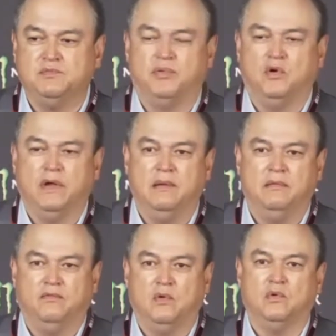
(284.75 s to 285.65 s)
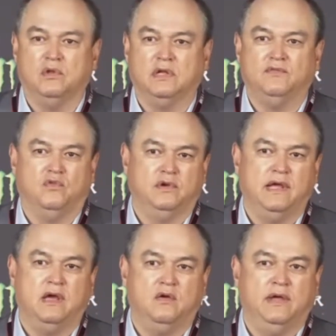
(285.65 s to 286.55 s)
program of what we're looking for
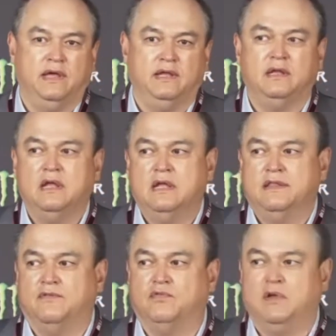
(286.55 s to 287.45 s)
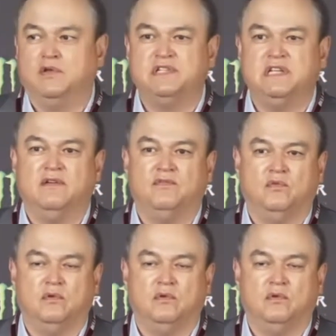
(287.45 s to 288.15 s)
now, and the frequency of